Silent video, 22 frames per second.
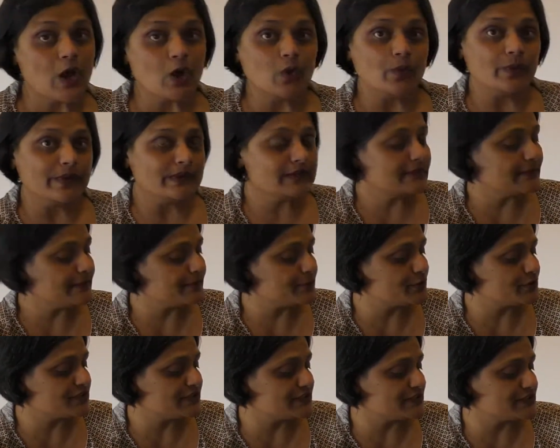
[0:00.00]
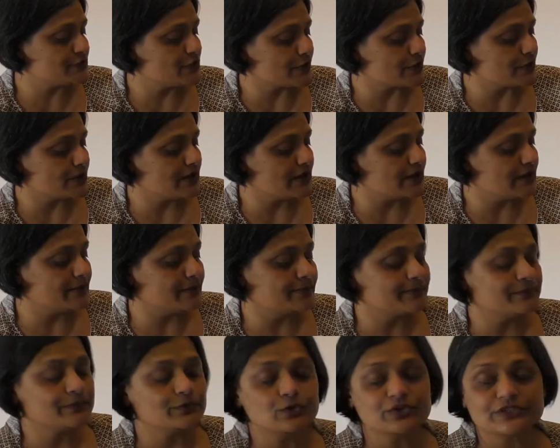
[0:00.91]
When they process
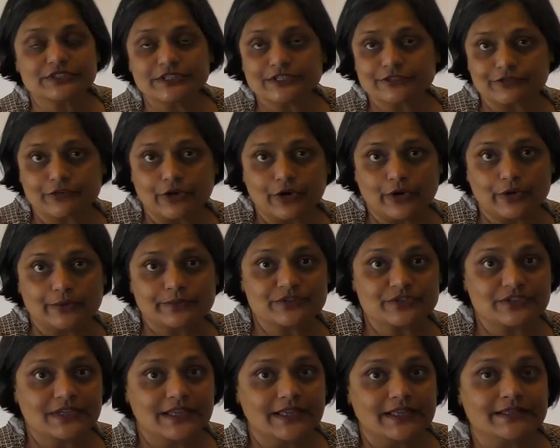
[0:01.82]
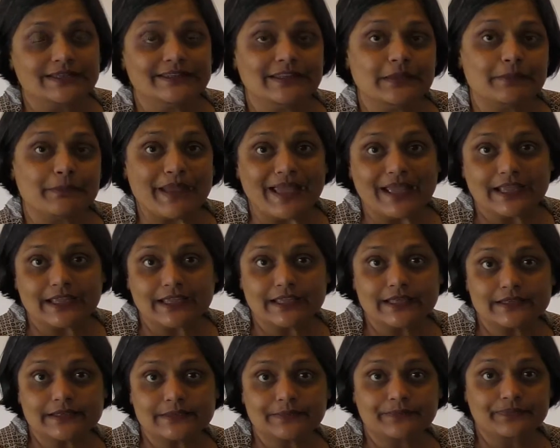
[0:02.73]
dosage forms, they pack
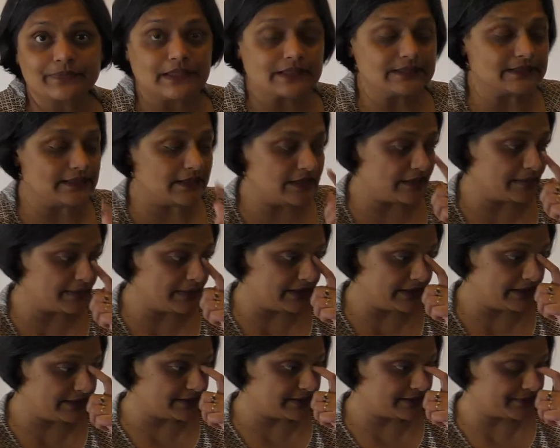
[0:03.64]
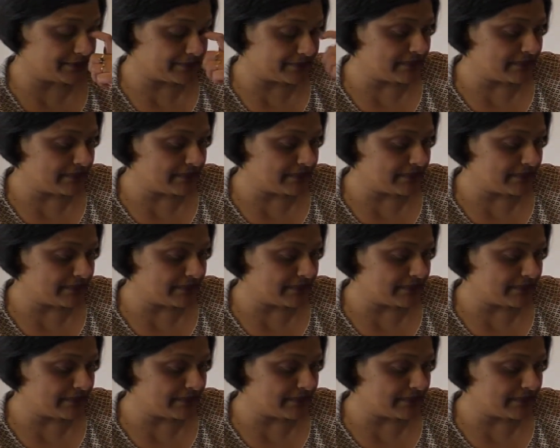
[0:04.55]
it, they label it,